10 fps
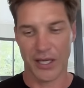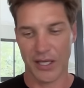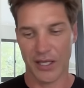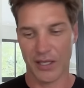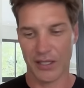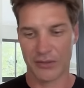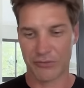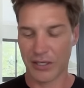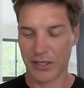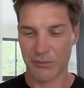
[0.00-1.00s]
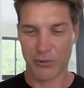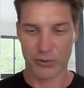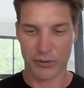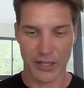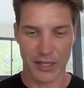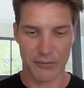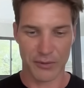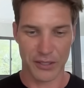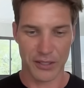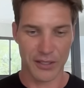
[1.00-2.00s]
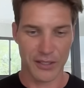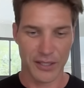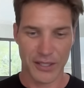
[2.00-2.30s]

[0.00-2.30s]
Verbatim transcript: it's really important that we